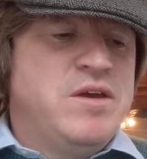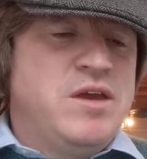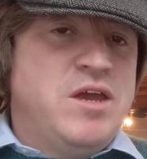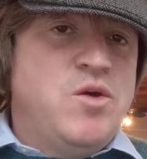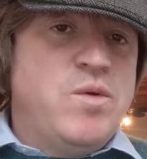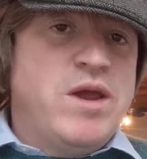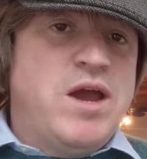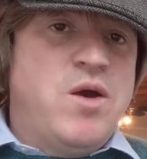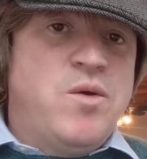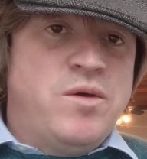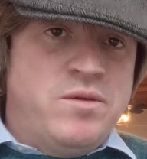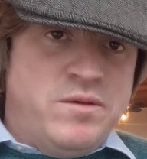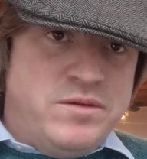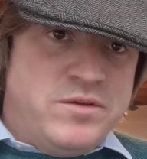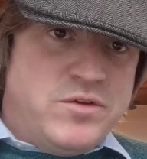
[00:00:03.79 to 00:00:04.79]
Here we are
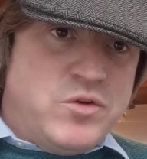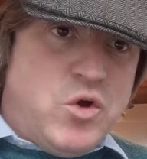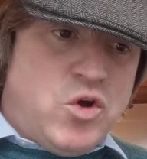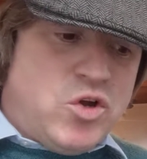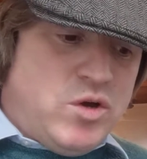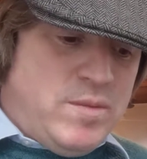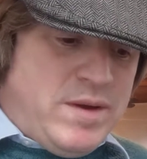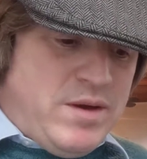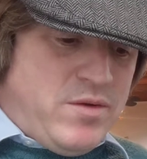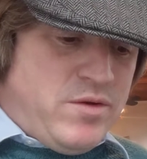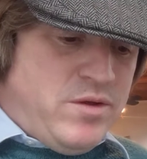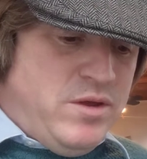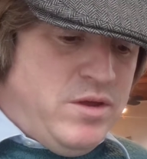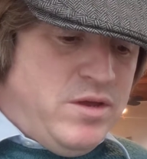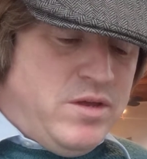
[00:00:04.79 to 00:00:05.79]
to talk
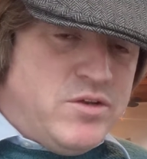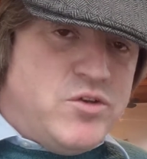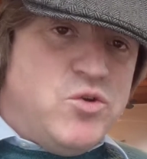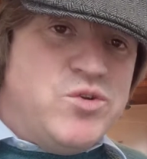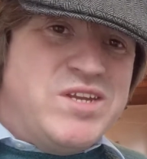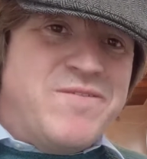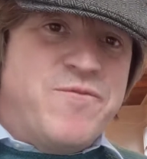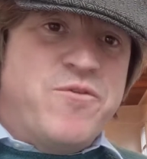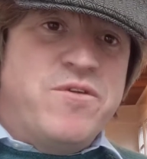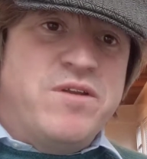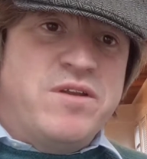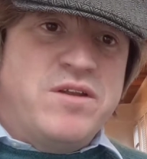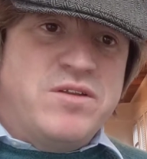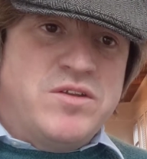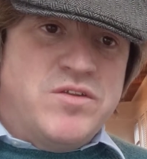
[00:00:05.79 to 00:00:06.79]
about two different
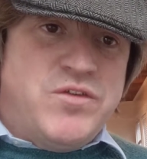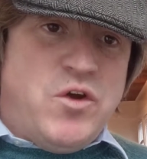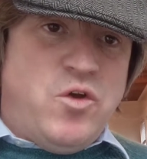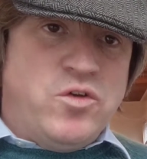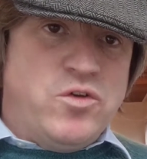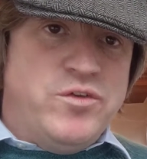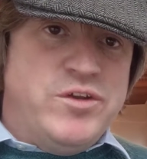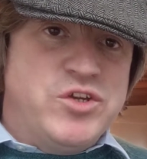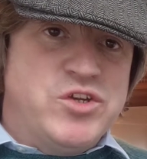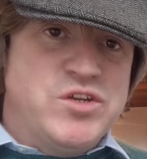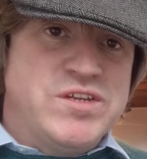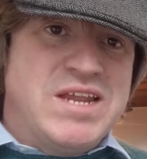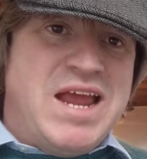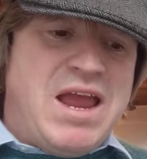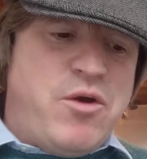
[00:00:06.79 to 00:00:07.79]
soil
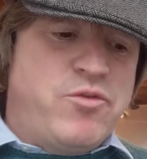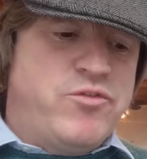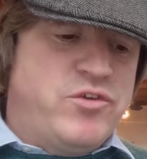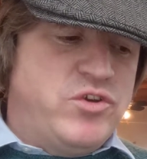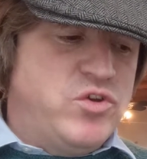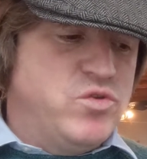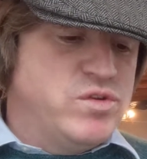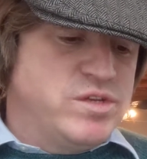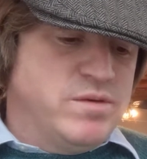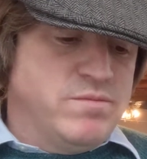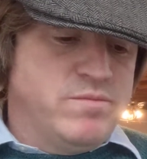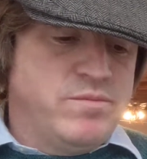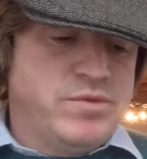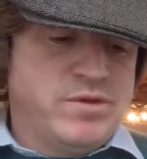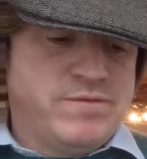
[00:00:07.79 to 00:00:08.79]
conditioners and how to use them.
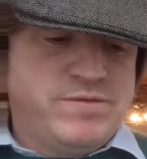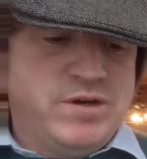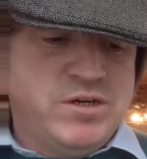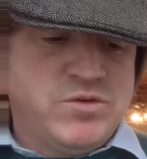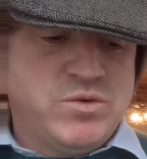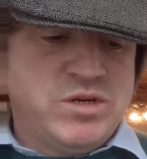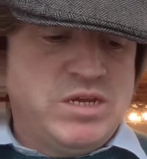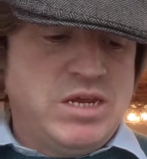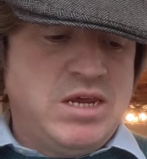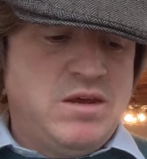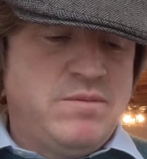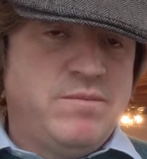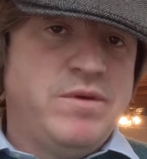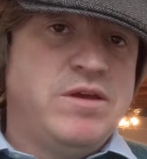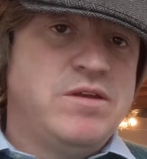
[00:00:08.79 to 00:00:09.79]
The first one
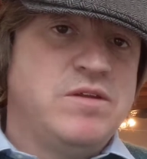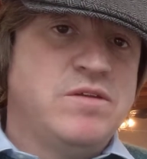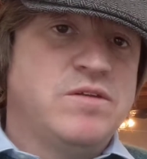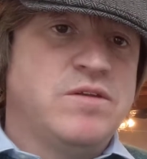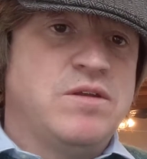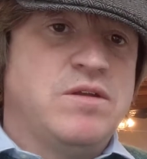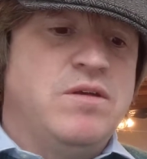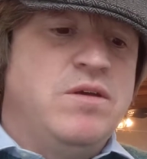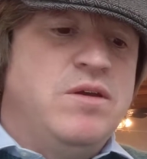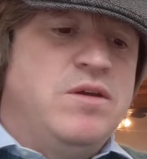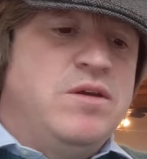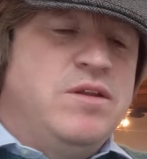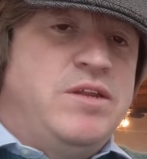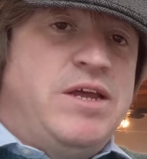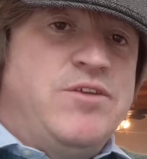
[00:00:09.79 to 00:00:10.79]
here is
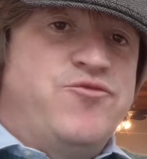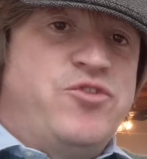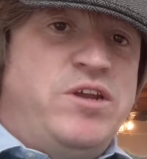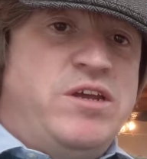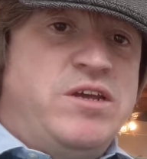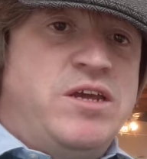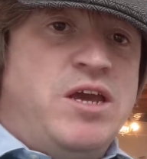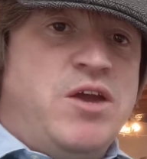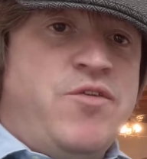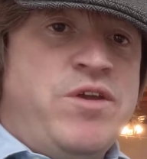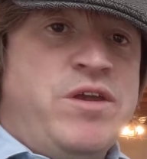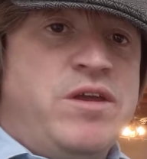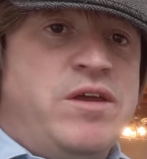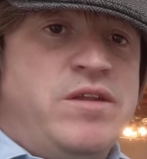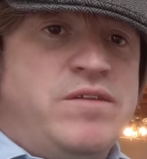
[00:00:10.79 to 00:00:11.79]
naturally
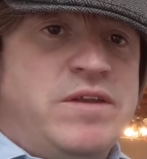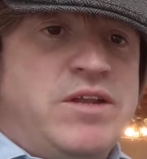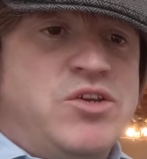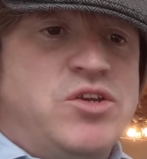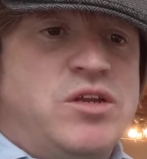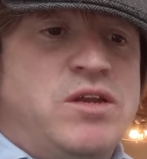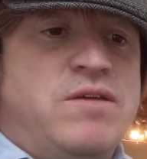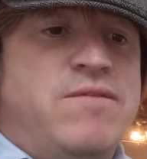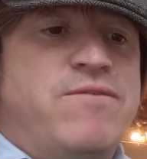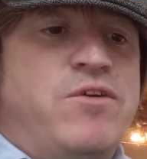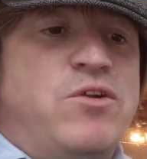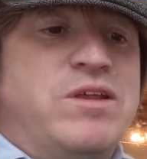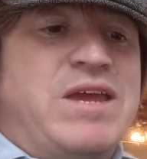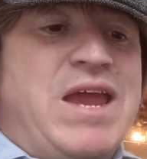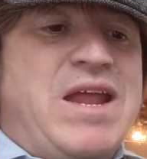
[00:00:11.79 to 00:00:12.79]
occurring. It's actually
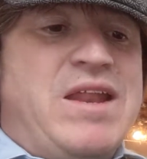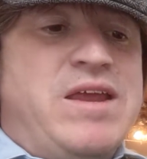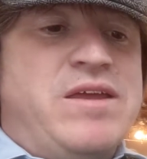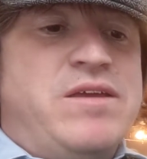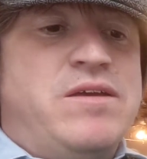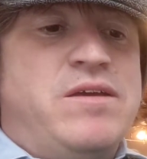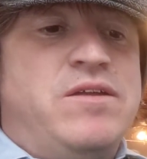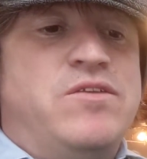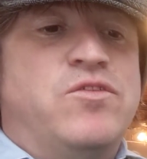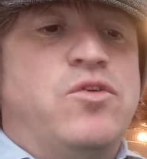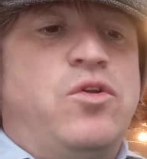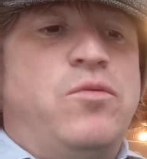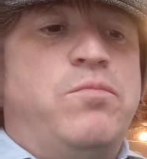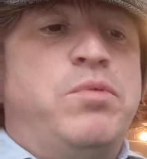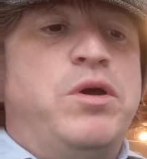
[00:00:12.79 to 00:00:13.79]
volcanic. It's
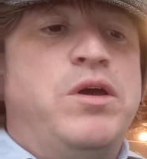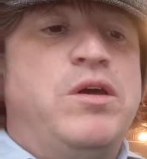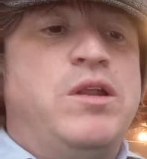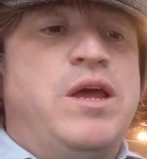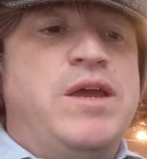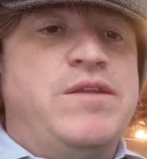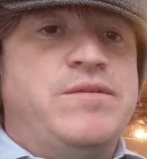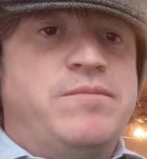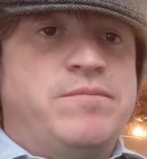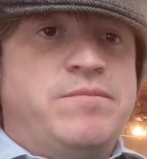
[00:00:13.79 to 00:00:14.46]
called perlite.